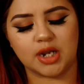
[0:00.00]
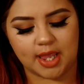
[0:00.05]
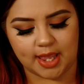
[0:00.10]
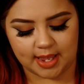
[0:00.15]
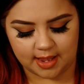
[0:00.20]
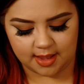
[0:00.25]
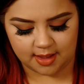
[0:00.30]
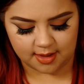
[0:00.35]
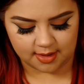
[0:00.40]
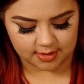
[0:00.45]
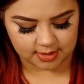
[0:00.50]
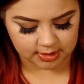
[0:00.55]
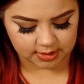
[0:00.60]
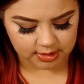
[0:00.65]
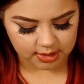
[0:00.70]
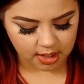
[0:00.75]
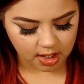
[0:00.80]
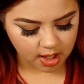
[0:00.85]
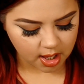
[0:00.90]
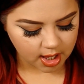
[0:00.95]
and
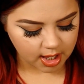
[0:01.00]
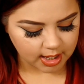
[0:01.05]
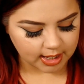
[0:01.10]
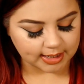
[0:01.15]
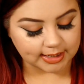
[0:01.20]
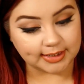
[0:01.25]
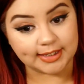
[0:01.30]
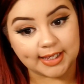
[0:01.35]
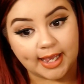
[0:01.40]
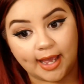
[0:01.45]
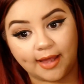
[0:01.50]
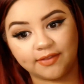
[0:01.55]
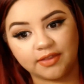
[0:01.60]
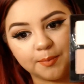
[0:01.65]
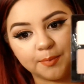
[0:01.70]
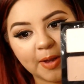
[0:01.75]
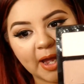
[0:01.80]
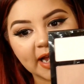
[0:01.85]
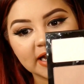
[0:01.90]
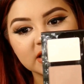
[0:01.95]
yeah,
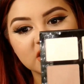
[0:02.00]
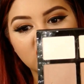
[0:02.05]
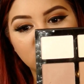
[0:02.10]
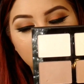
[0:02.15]
the pans